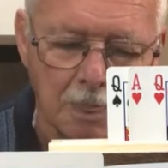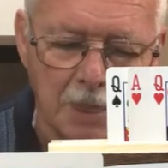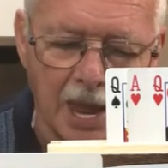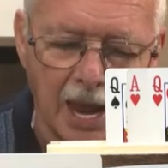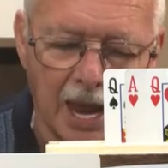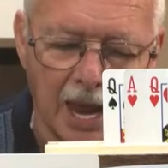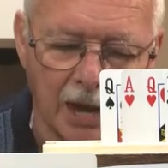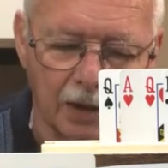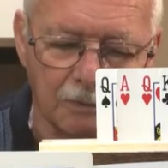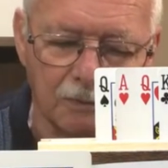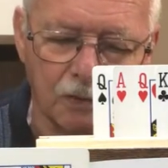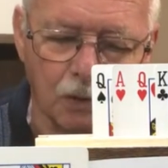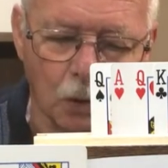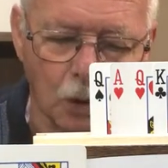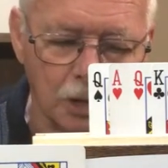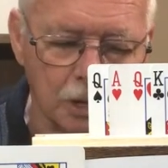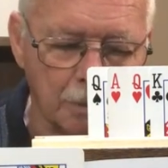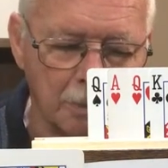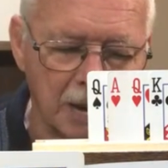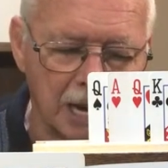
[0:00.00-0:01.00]
And
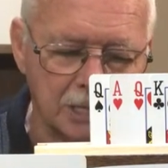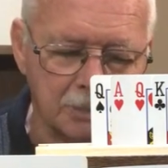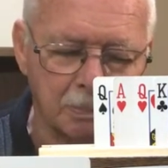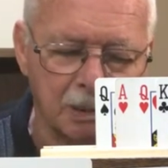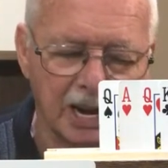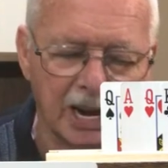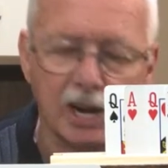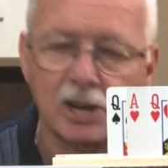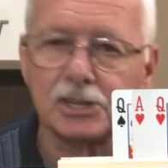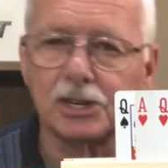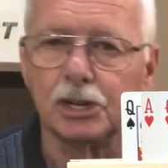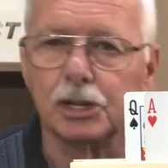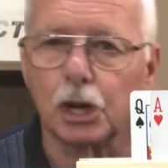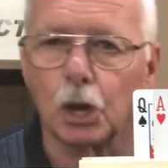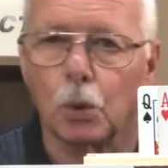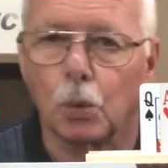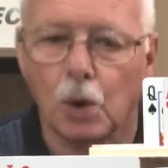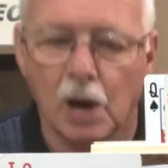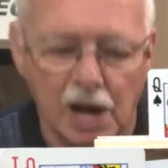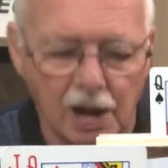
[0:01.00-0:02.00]
4 of the best players in the
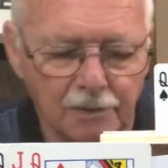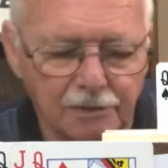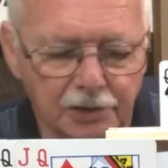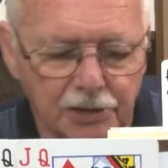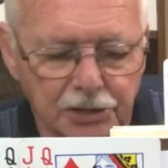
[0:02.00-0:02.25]
Guelph